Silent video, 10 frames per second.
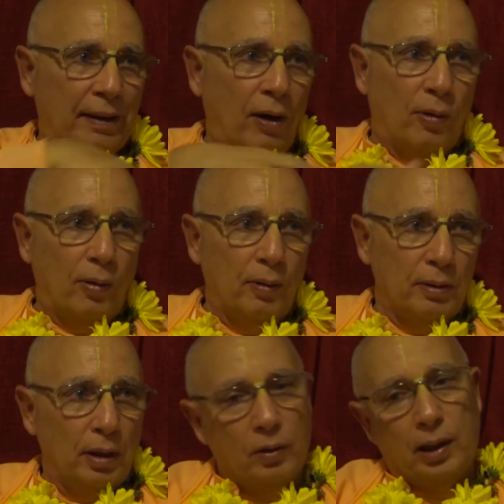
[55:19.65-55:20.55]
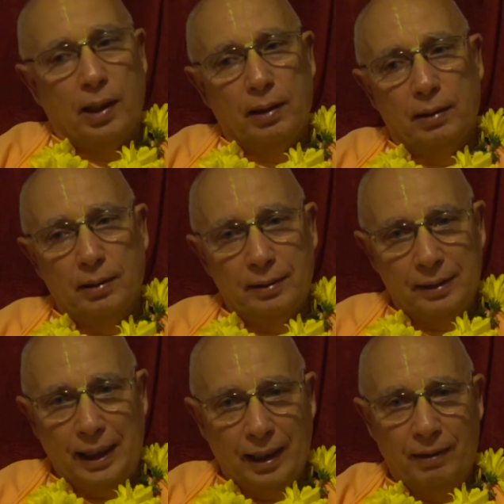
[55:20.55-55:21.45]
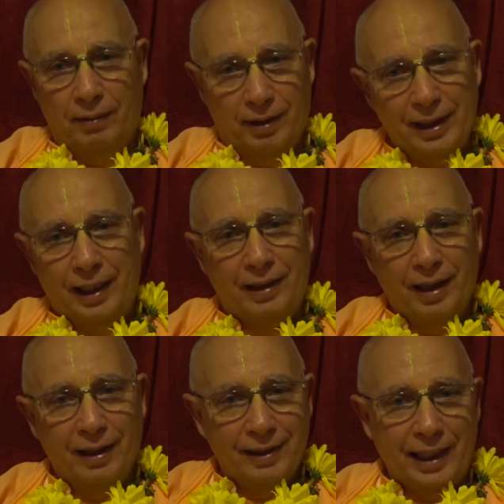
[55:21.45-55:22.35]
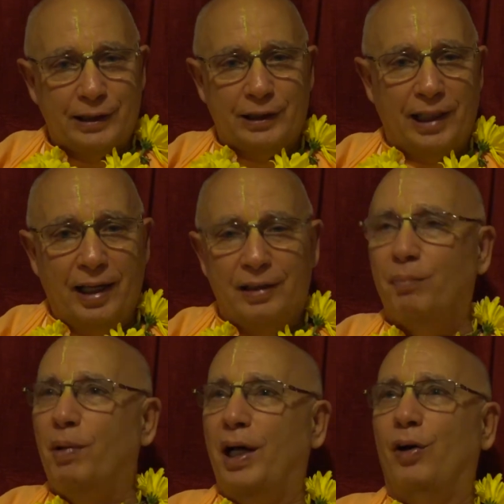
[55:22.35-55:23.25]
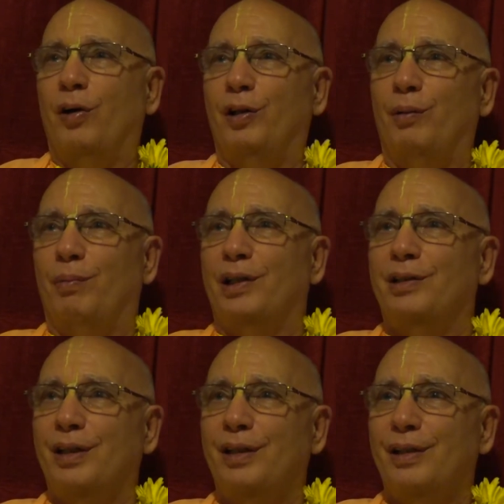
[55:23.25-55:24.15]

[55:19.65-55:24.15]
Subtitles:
No. Okay. Then that's the end of my argument.